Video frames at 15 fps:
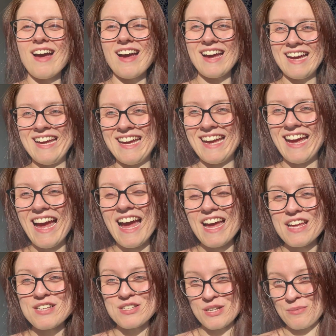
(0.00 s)

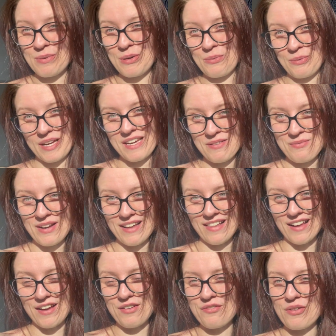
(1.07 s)
It's going to be a week in my
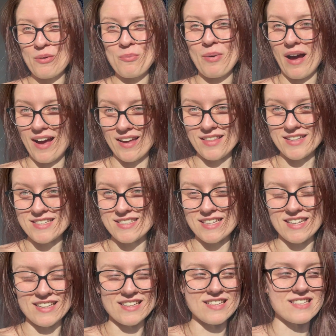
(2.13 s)
life behind the
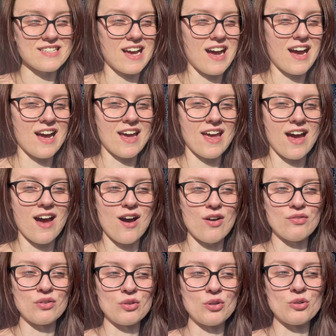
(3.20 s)
scenes. I
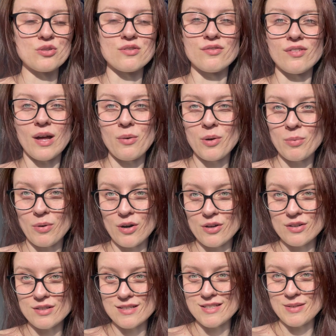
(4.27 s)
have loads of flower
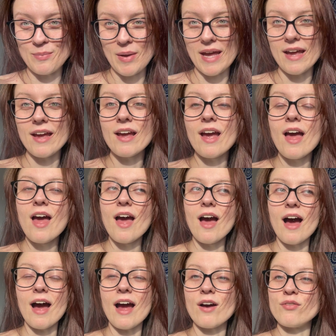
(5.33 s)
products to make.
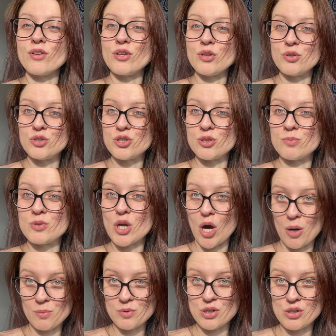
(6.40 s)
I have a YouTube
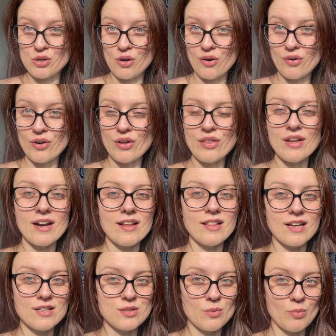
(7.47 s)
top tutorial that I'd
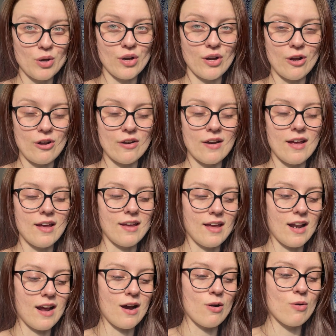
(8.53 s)
like to work on and get
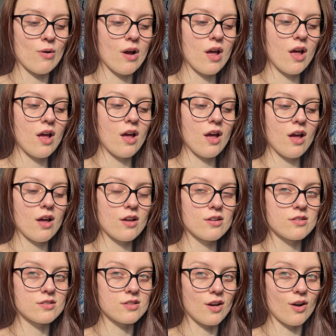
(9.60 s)
out.
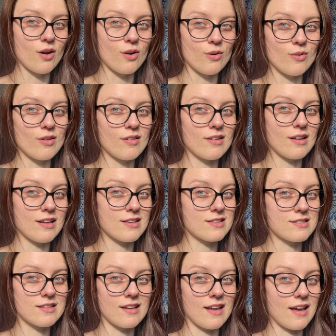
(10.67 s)
So let's
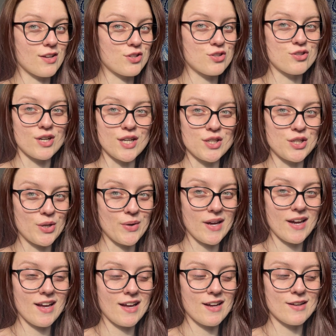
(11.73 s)
get straight to
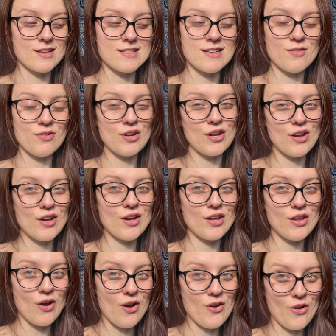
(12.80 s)
it because I've got a
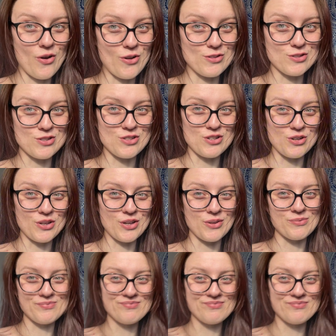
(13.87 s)
yarn haul to show you.